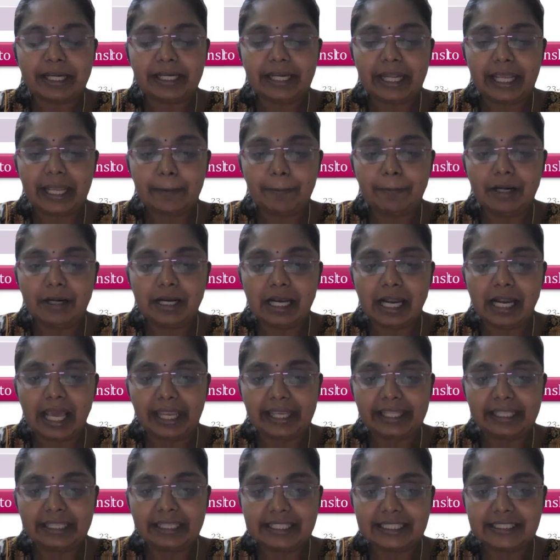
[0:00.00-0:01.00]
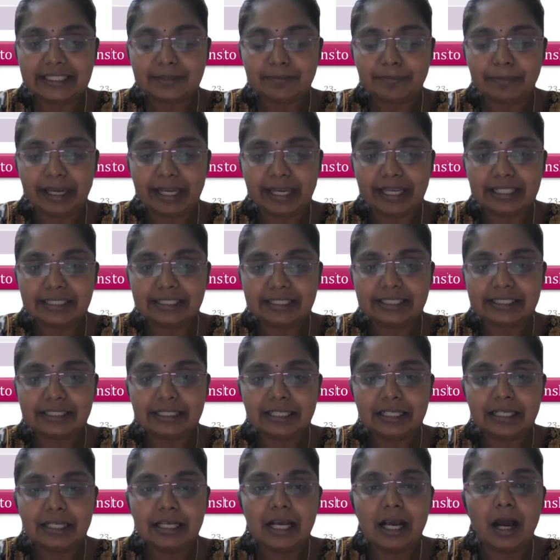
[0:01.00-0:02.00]
my table like this means
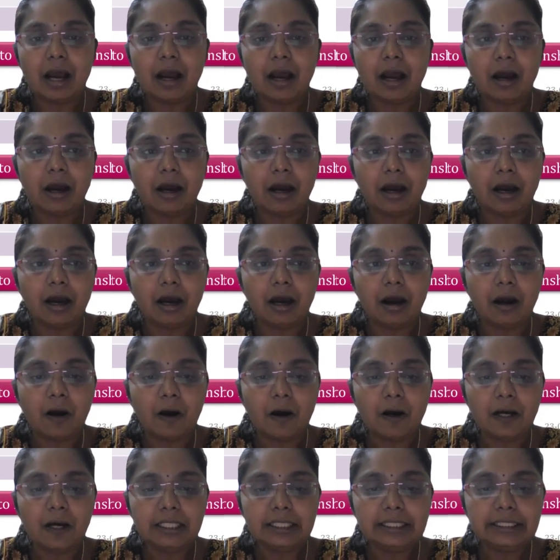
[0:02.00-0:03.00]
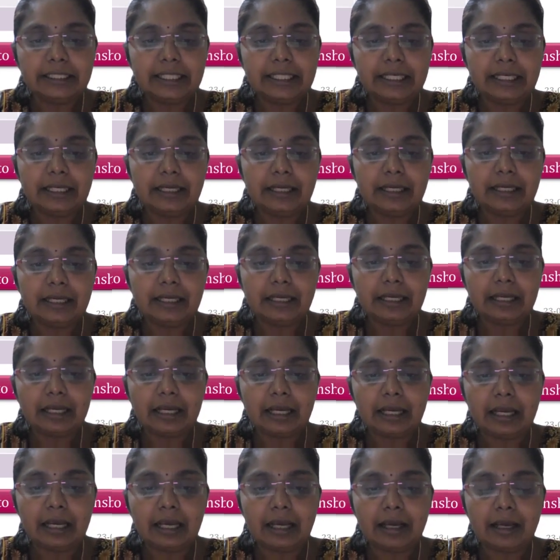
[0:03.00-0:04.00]
all
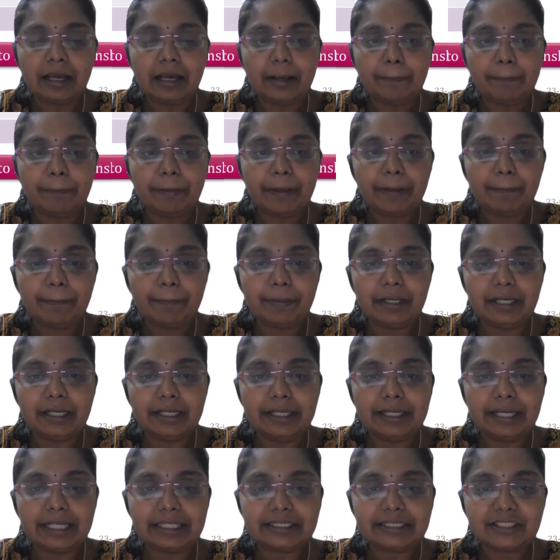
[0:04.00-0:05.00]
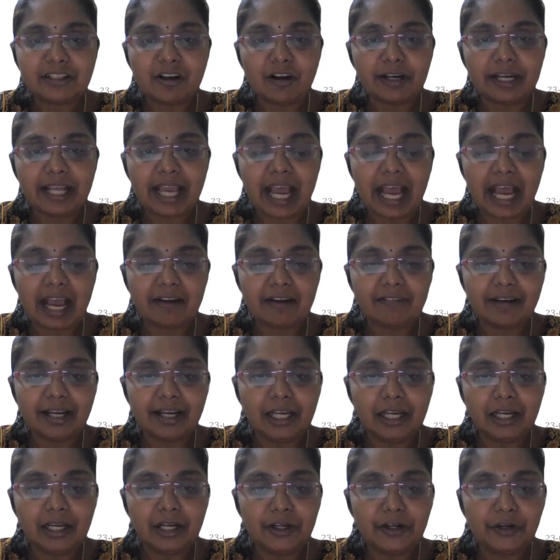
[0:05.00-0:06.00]
the people does not have
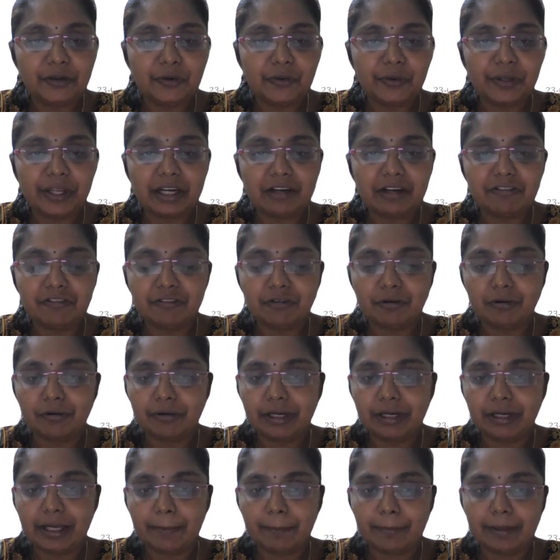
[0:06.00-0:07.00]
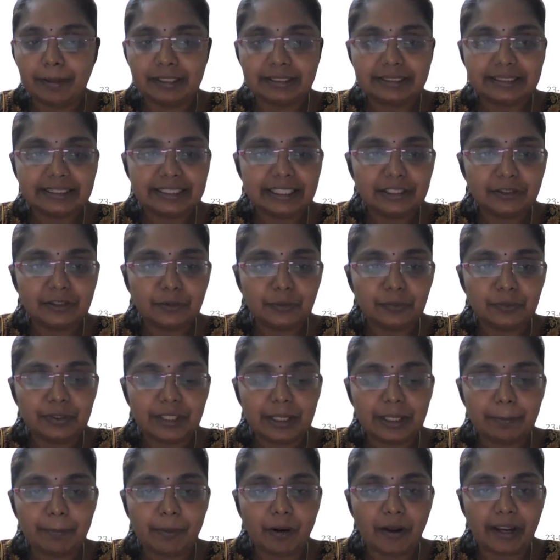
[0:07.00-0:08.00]
a dual phone number. See through
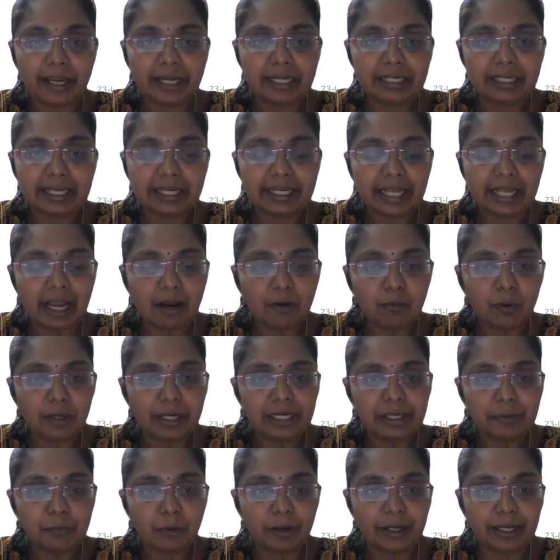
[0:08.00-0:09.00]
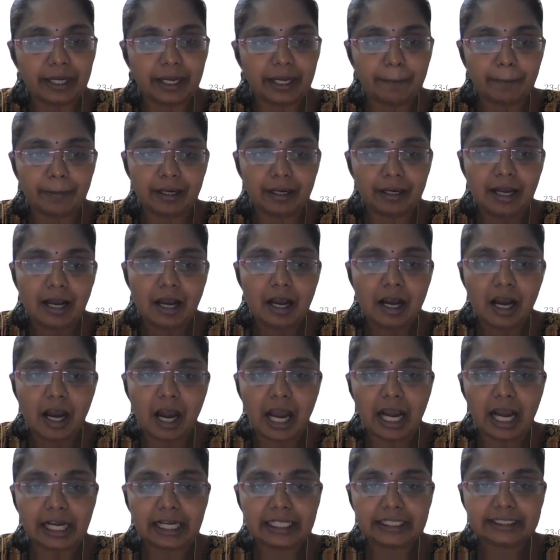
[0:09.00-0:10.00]
that Poil can have only one number.
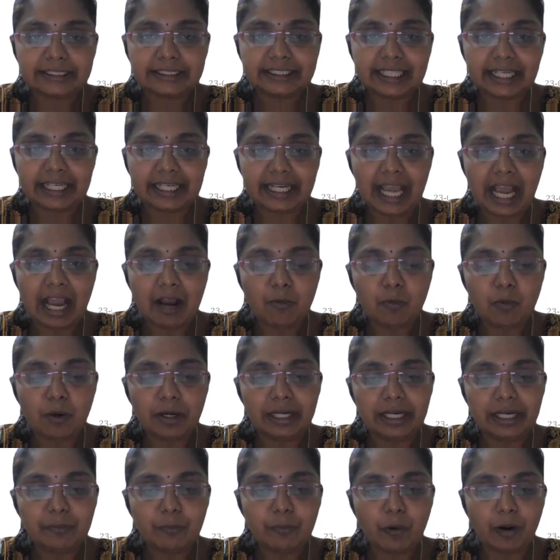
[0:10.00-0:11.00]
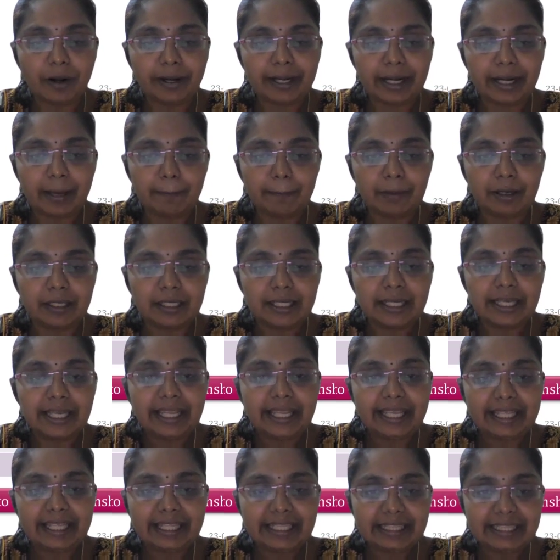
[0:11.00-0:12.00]
Akash can have only one number.
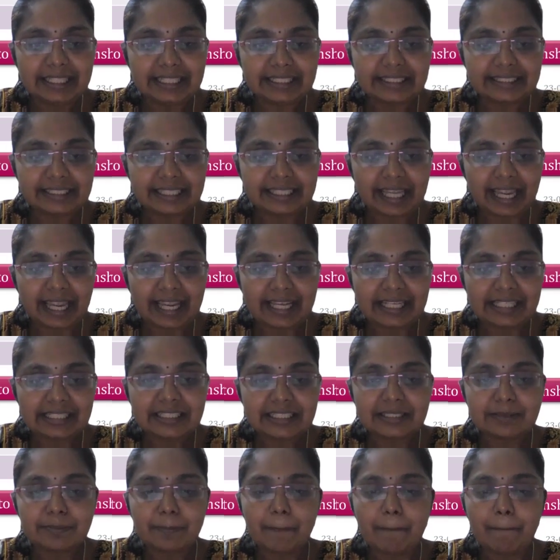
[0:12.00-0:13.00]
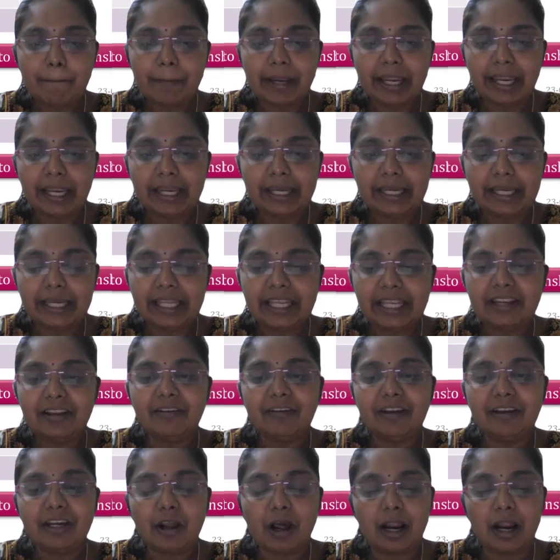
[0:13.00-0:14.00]
In this case,
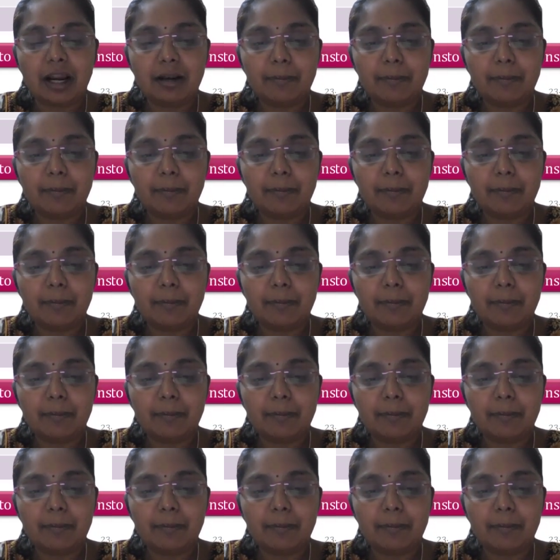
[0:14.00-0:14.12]
many